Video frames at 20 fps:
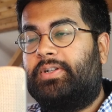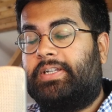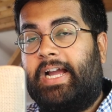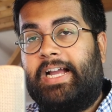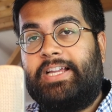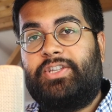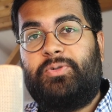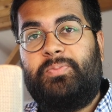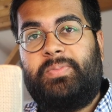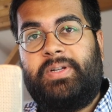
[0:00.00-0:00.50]
So
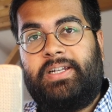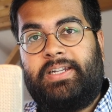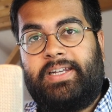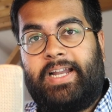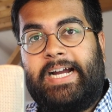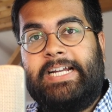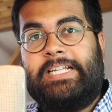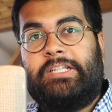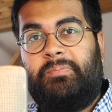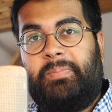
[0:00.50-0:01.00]
it has to be a
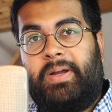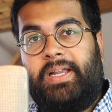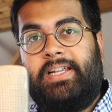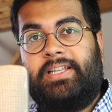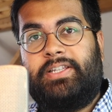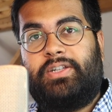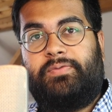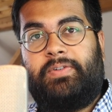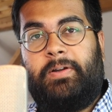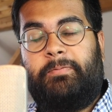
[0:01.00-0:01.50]
nice
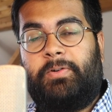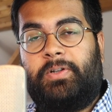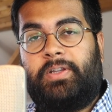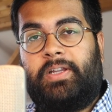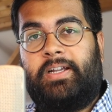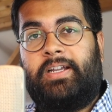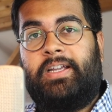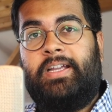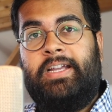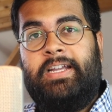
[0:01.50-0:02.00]
balance of
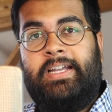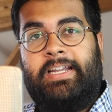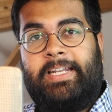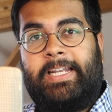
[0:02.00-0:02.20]
everything.